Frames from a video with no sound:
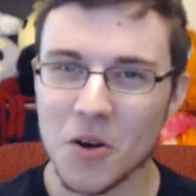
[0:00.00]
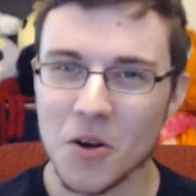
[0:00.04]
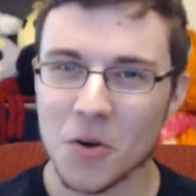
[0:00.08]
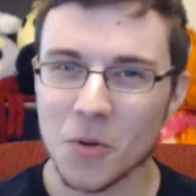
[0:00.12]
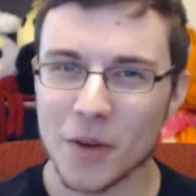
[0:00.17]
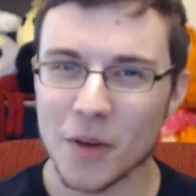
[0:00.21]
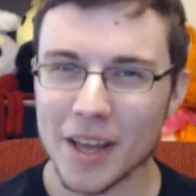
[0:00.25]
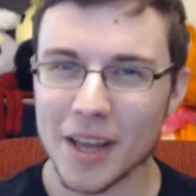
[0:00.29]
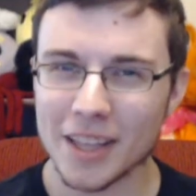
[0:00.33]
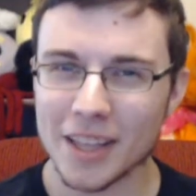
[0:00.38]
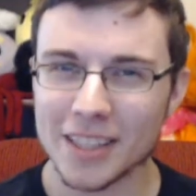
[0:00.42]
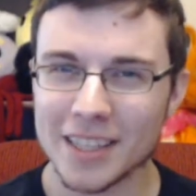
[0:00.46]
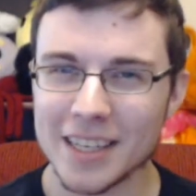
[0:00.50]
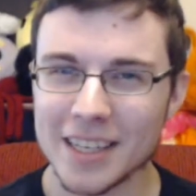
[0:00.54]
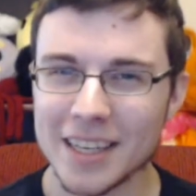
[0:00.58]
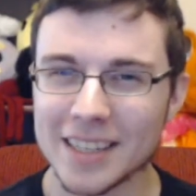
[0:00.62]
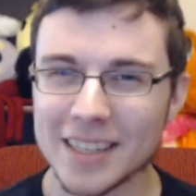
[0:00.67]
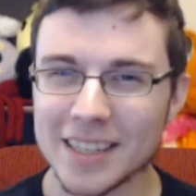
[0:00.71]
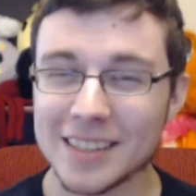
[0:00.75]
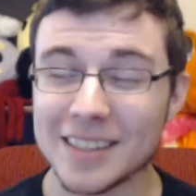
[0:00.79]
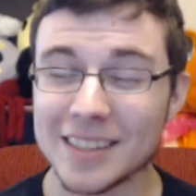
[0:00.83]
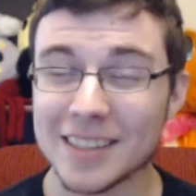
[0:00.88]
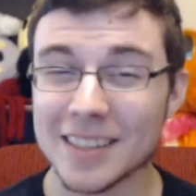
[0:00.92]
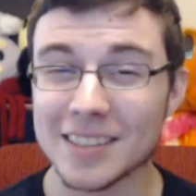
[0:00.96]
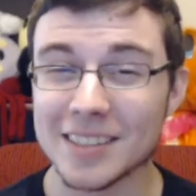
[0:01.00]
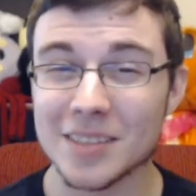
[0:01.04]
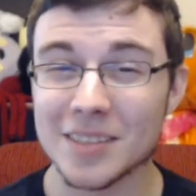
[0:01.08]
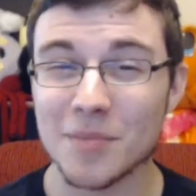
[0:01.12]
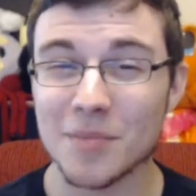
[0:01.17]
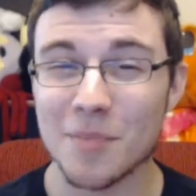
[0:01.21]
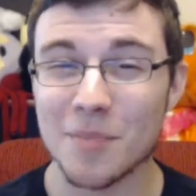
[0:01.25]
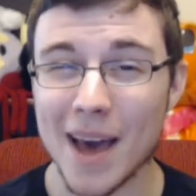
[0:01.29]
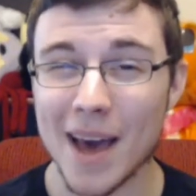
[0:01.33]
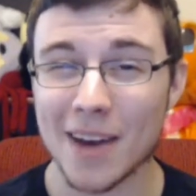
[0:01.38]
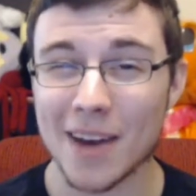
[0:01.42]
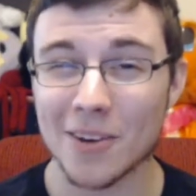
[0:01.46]
reality it doesn't
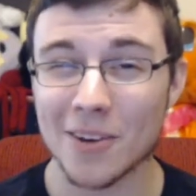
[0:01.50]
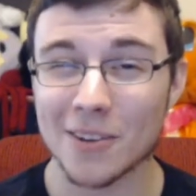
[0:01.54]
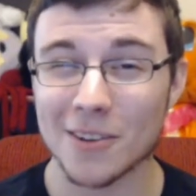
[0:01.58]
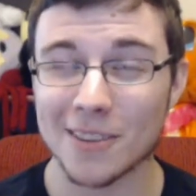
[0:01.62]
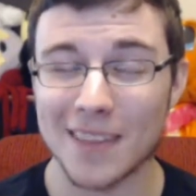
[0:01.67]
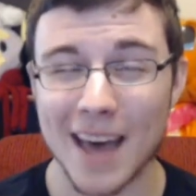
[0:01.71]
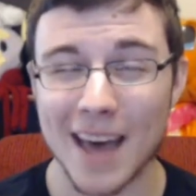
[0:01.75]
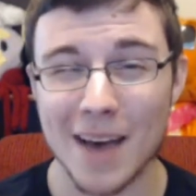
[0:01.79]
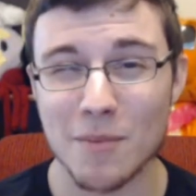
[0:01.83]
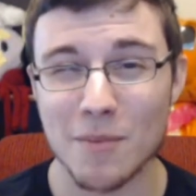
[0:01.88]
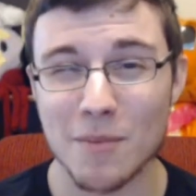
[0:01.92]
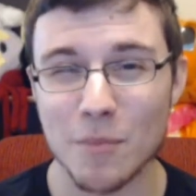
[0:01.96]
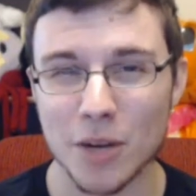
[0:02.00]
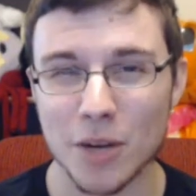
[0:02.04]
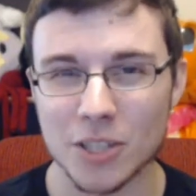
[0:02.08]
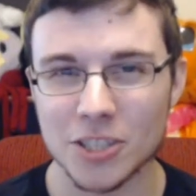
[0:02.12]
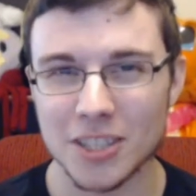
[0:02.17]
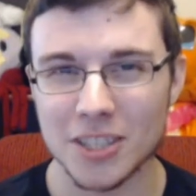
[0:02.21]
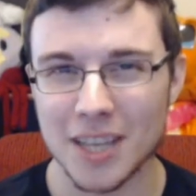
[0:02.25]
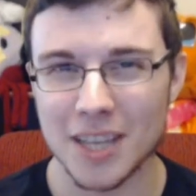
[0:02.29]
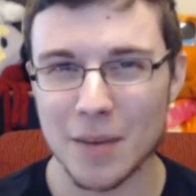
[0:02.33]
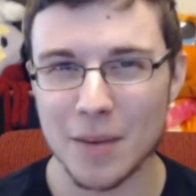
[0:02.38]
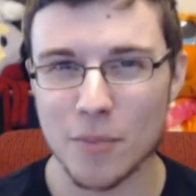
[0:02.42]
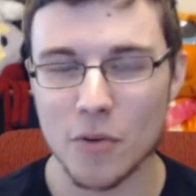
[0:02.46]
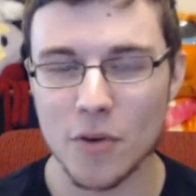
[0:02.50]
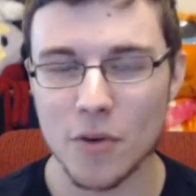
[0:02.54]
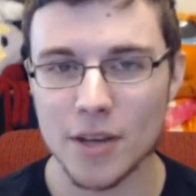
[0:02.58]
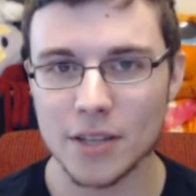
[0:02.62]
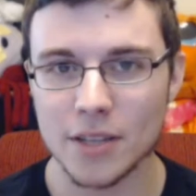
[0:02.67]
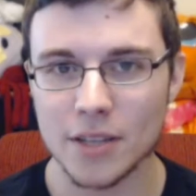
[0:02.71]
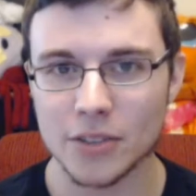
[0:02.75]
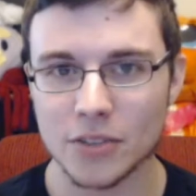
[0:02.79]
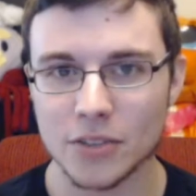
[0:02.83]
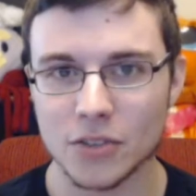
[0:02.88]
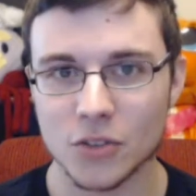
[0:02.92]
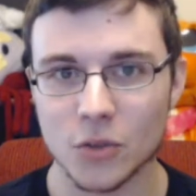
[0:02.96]
matter that much at that
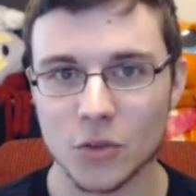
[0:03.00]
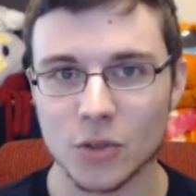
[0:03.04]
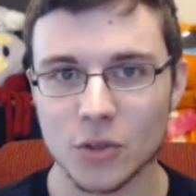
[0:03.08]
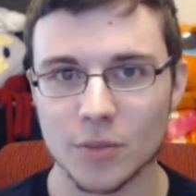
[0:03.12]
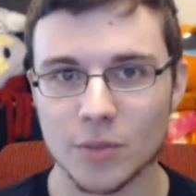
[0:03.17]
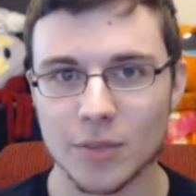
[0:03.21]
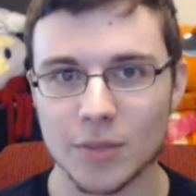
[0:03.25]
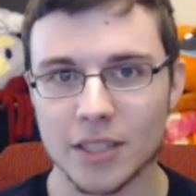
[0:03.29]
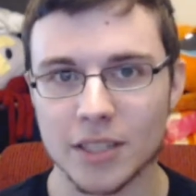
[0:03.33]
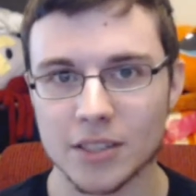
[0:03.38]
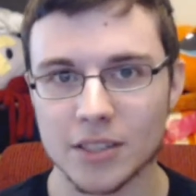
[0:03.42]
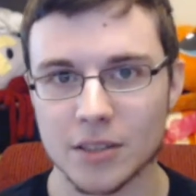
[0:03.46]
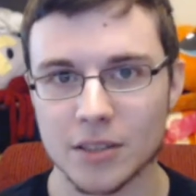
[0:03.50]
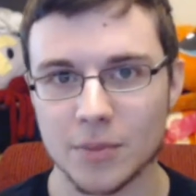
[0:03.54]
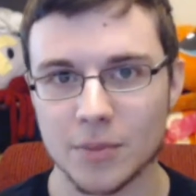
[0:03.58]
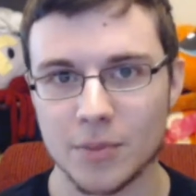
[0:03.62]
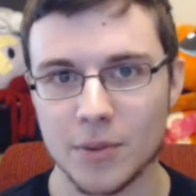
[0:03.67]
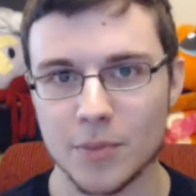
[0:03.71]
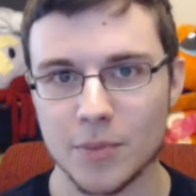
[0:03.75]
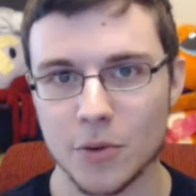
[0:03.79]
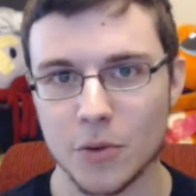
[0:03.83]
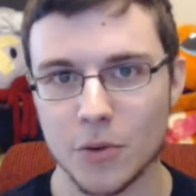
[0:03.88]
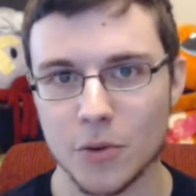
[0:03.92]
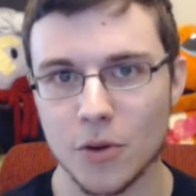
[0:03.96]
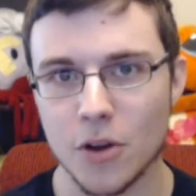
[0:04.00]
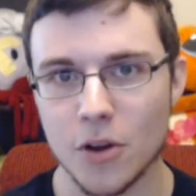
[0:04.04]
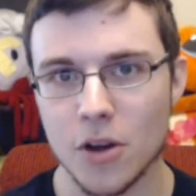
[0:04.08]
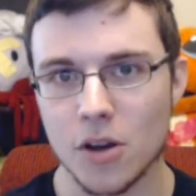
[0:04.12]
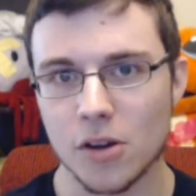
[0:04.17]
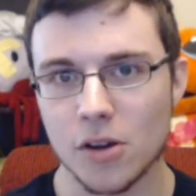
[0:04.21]
point, solely because the people